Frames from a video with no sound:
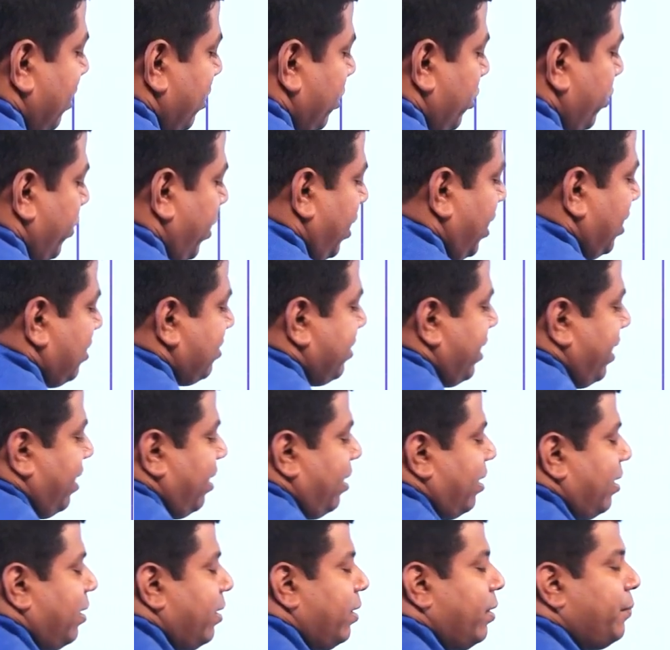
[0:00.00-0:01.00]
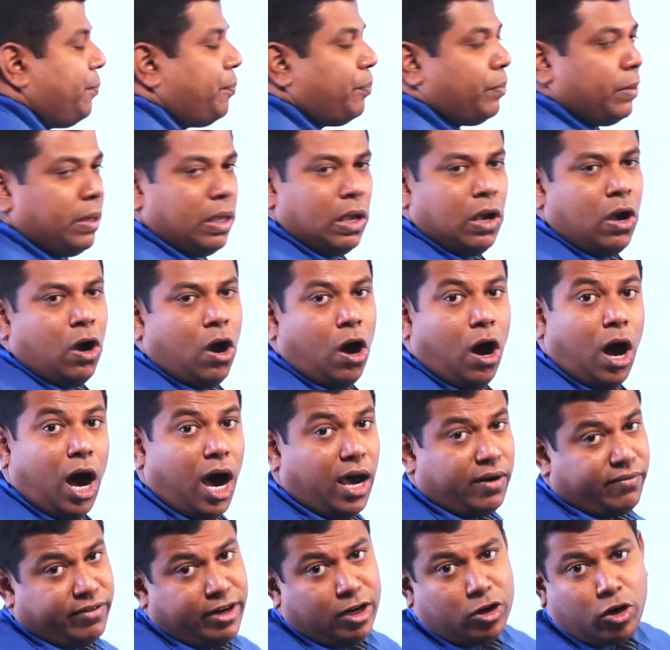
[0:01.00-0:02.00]
You understand?
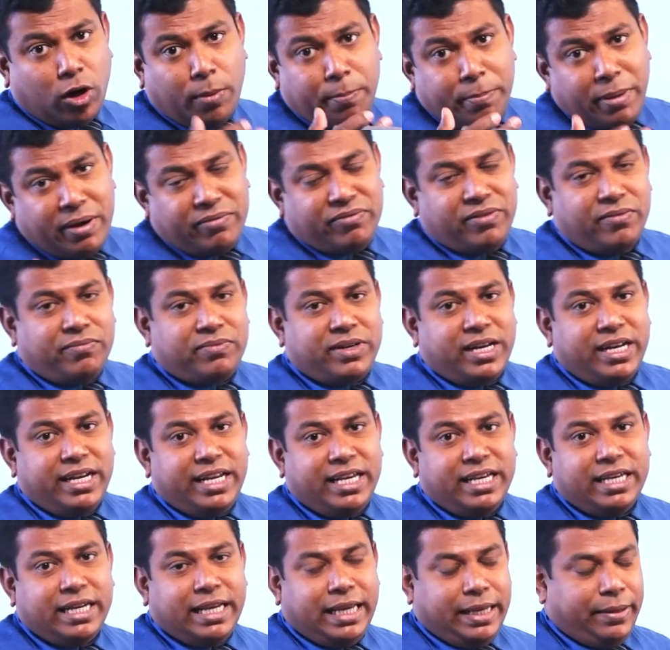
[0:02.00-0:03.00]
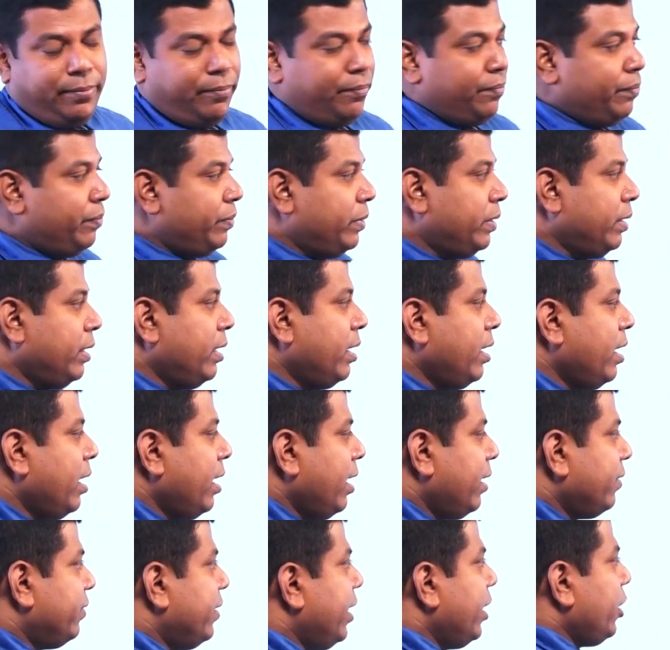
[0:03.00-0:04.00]
R will drop by 15 degree.
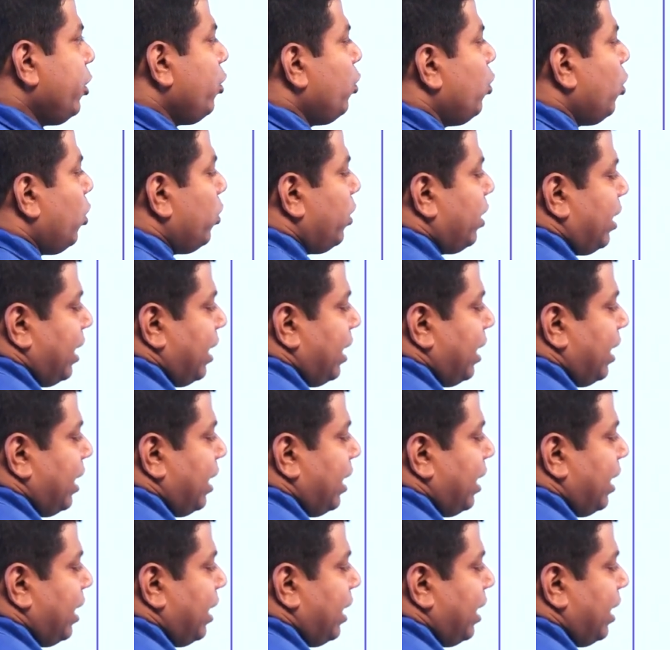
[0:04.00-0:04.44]
Then you know the